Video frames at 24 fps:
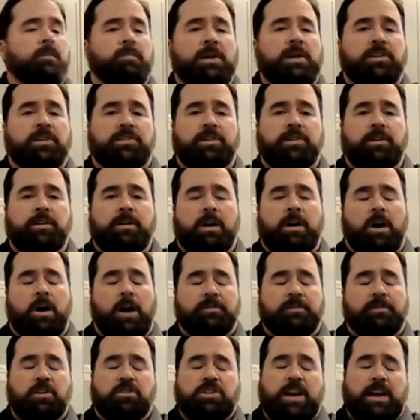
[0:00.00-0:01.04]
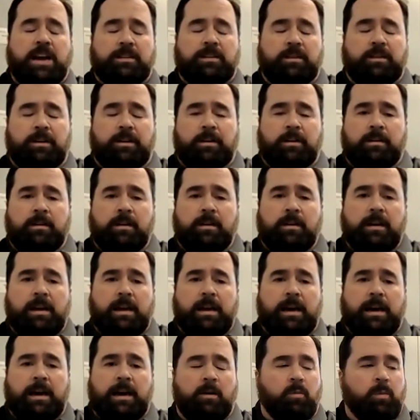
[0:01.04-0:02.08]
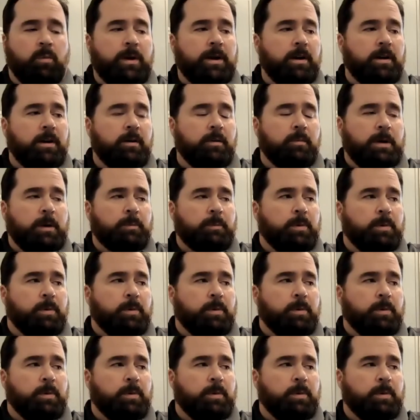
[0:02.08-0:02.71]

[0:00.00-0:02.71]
Mr. Officer Chandler, we're